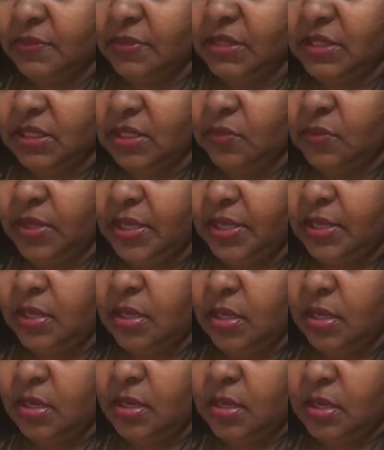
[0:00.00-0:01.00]
but
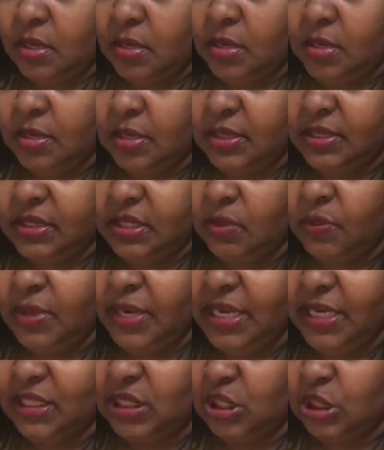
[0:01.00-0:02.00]

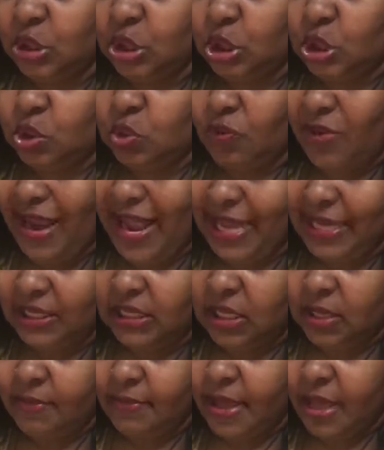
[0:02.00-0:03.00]
someone is
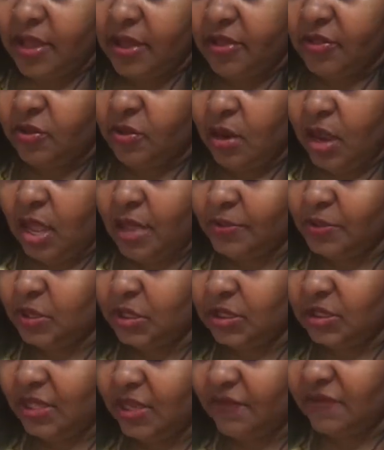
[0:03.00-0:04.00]
distracted by other
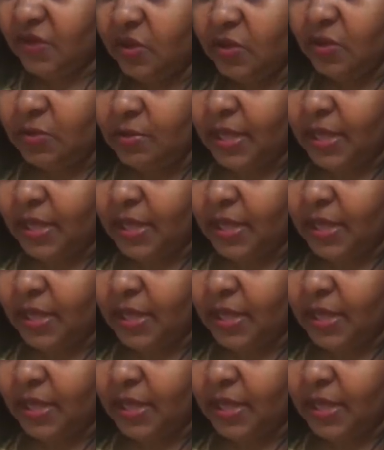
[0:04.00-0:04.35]
options, I feel.